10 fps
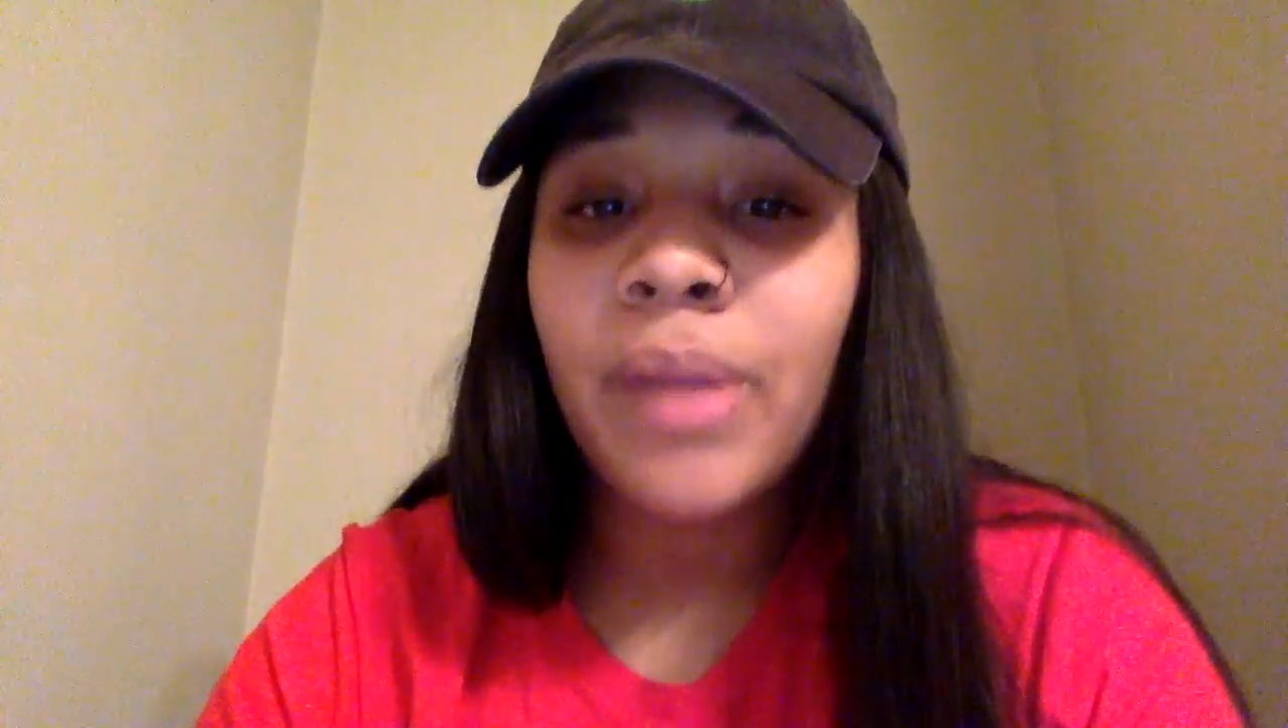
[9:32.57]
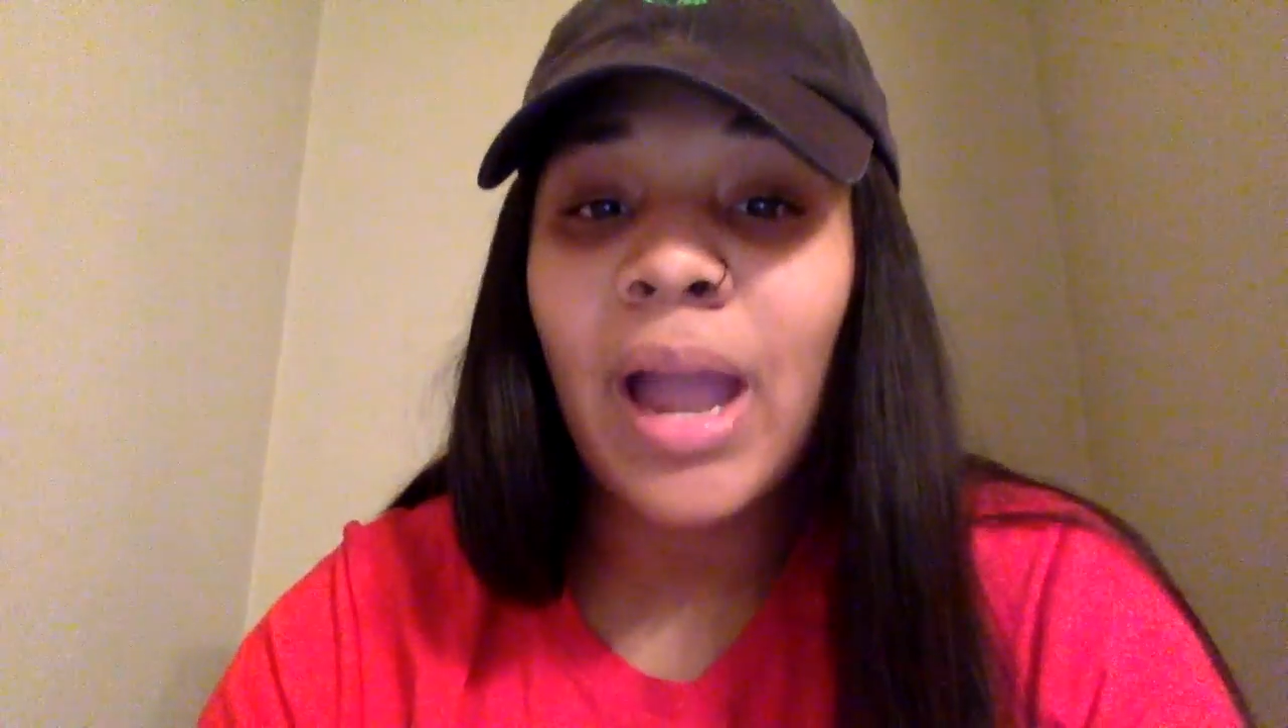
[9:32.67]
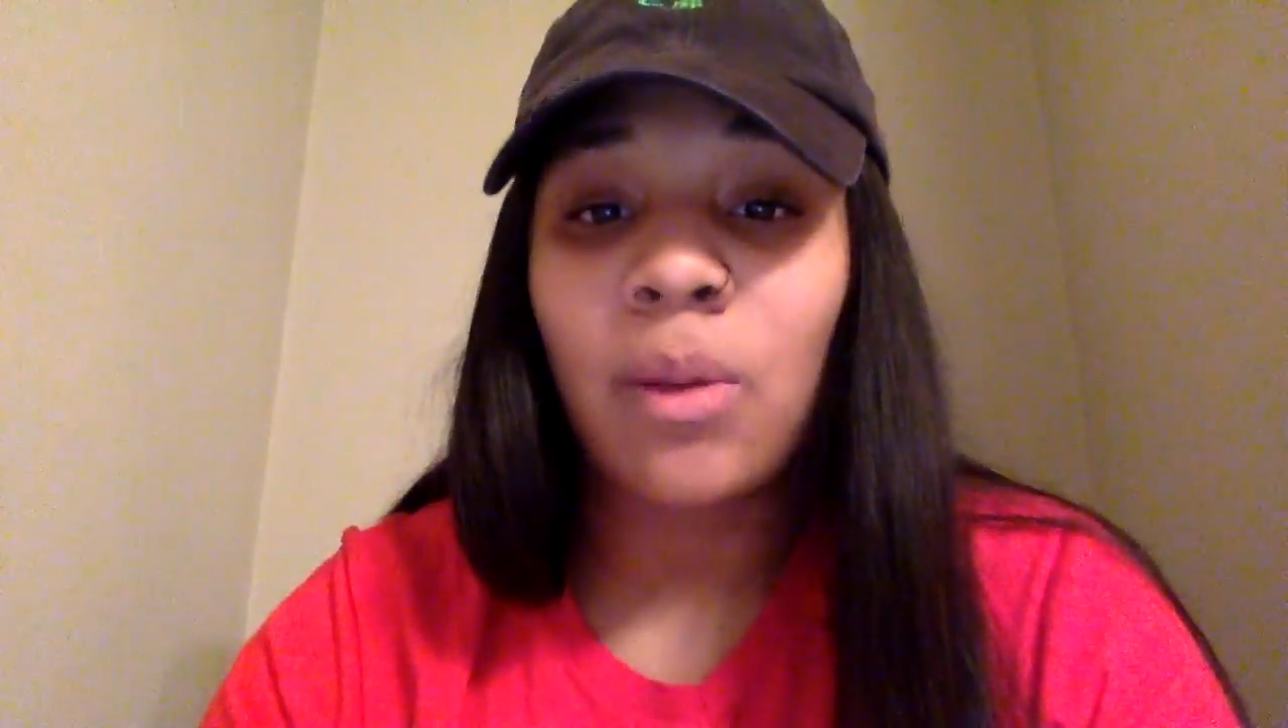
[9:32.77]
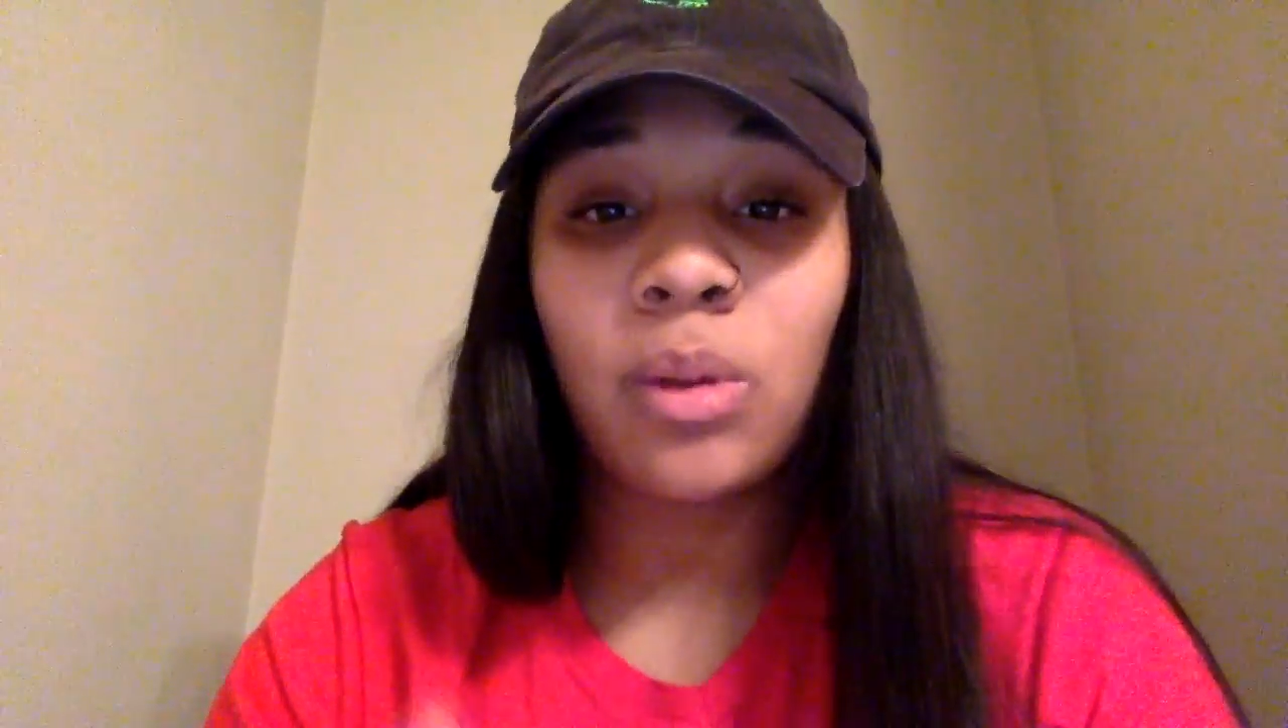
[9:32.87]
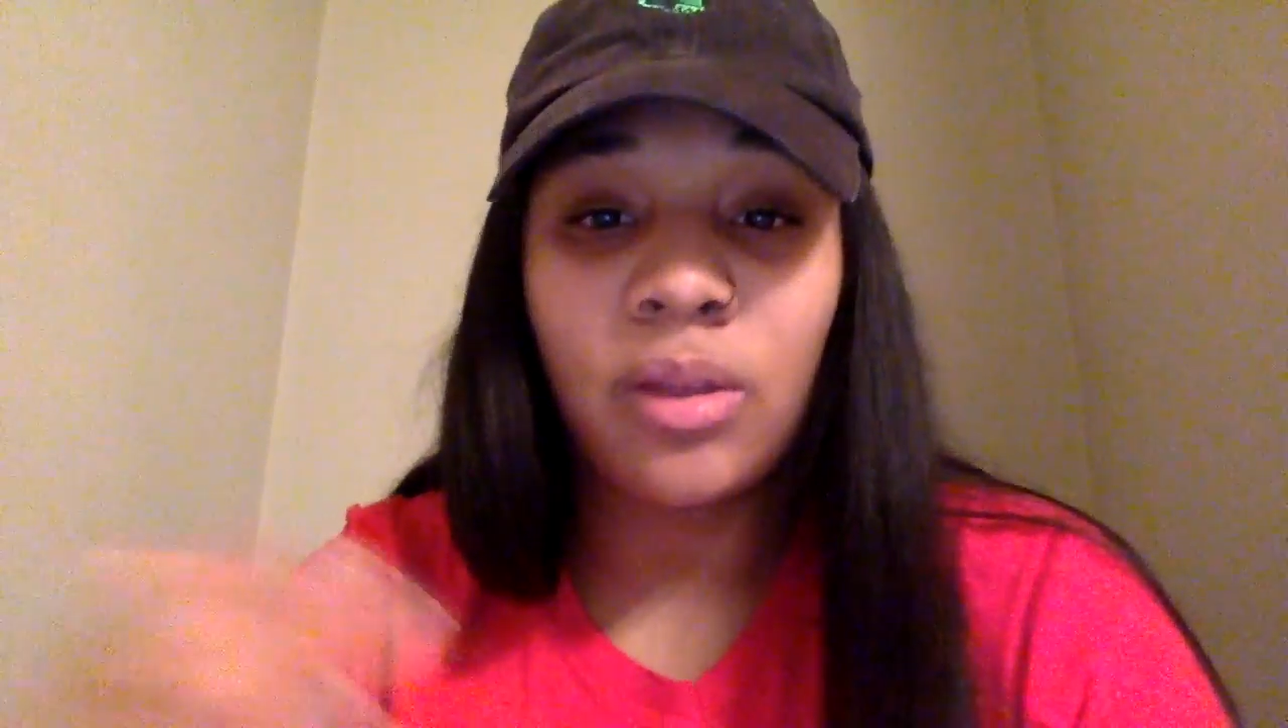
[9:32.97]

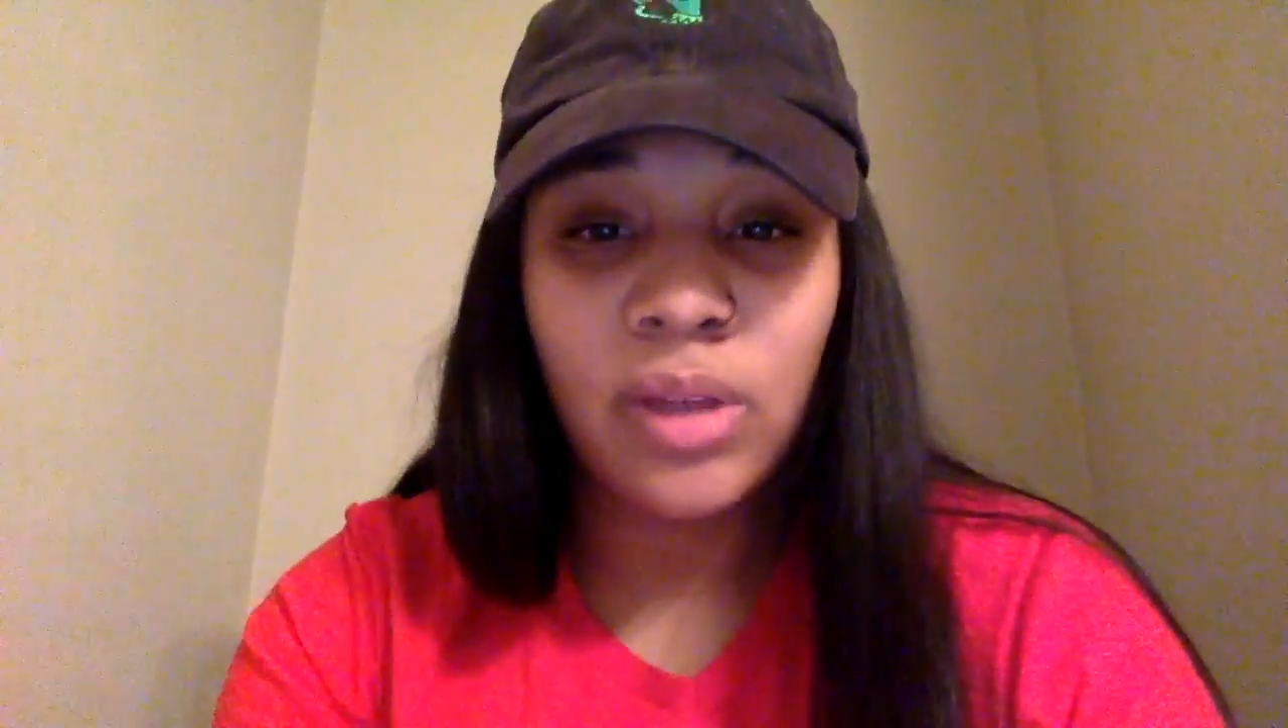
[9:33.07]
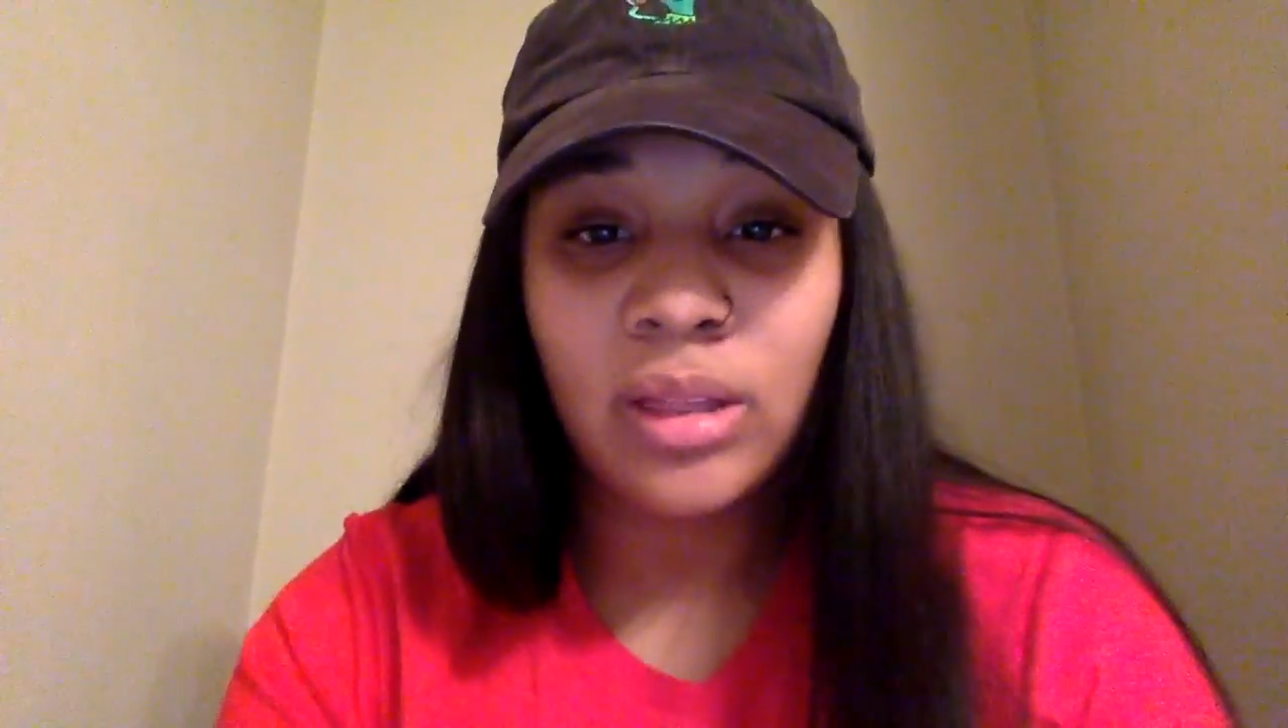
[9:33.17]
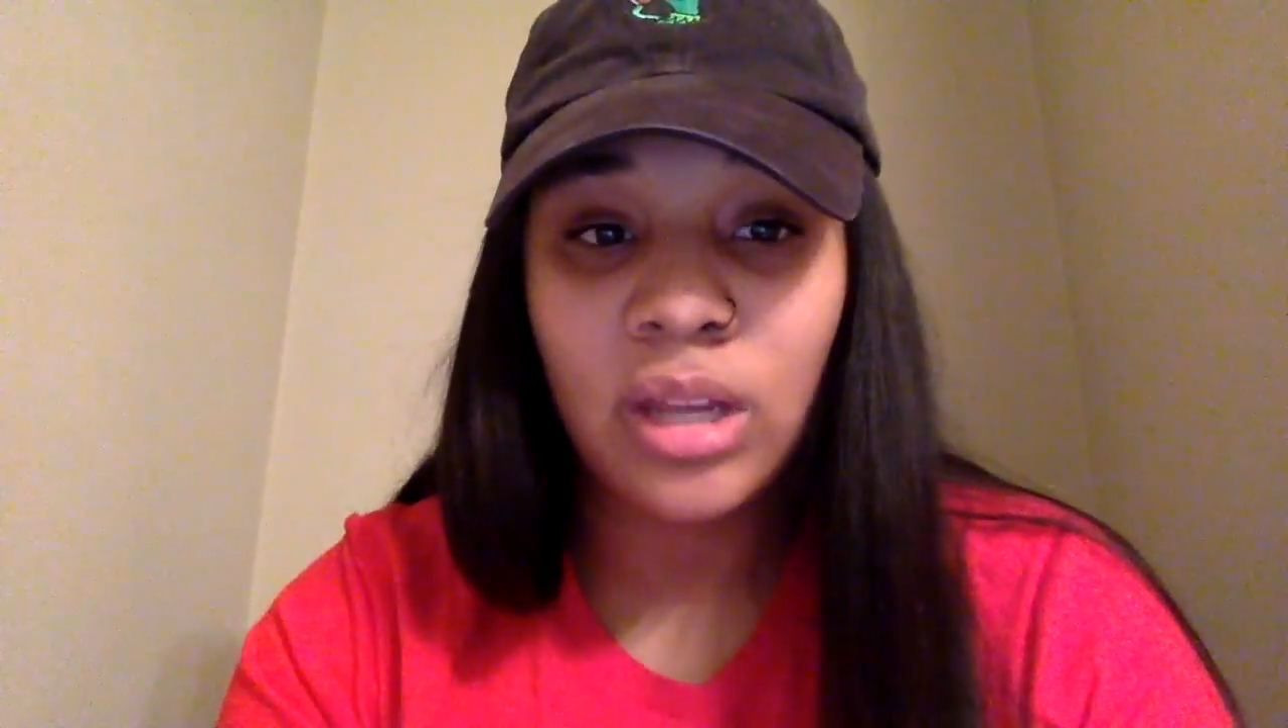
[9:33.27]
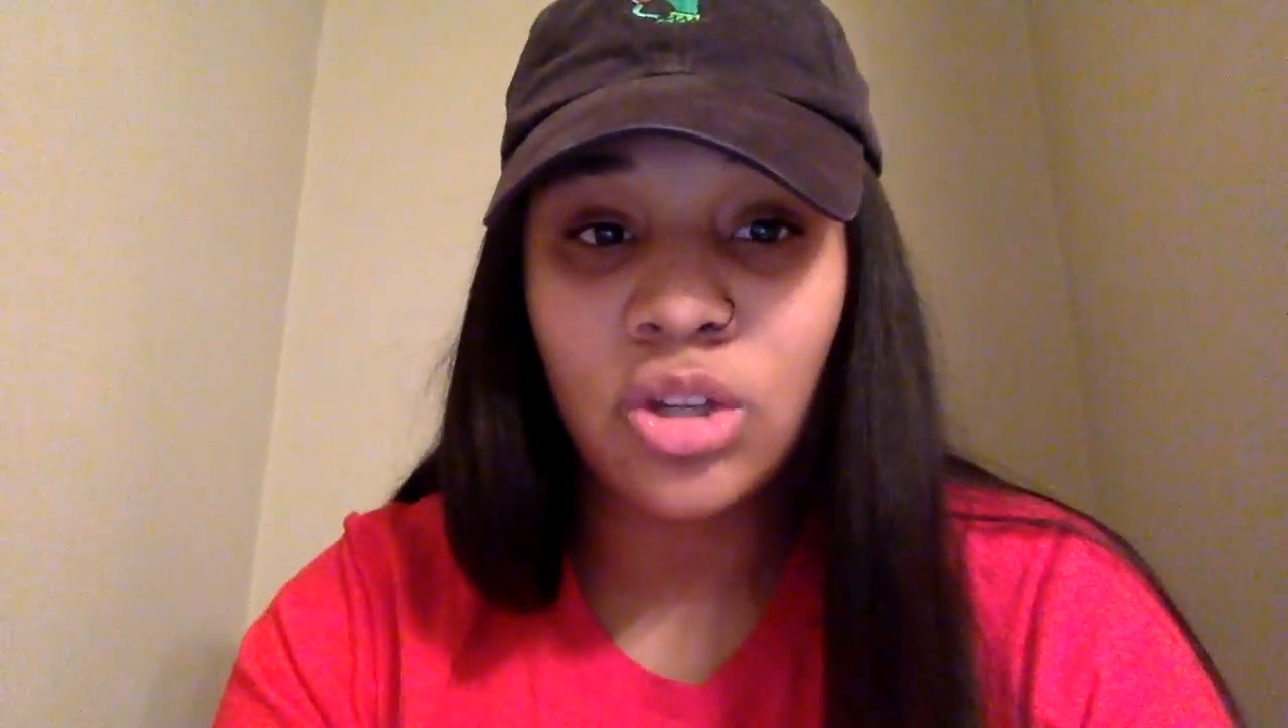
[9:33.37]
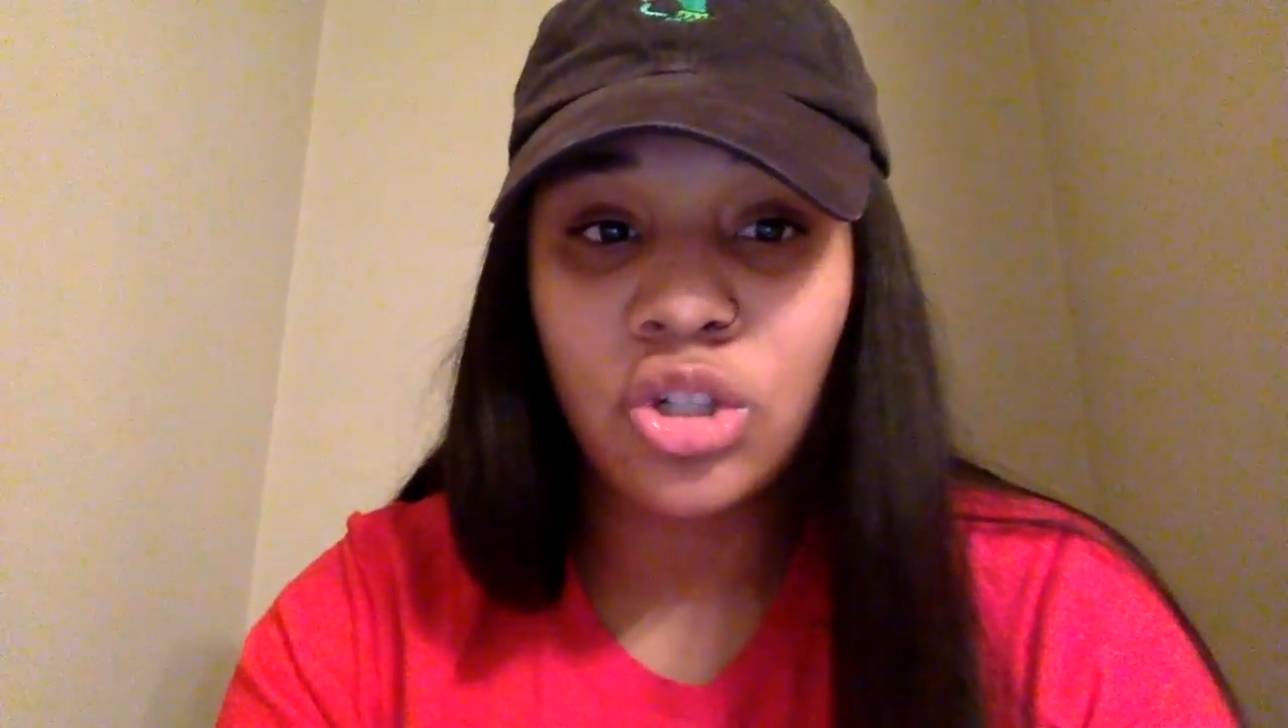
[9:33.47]
I really think that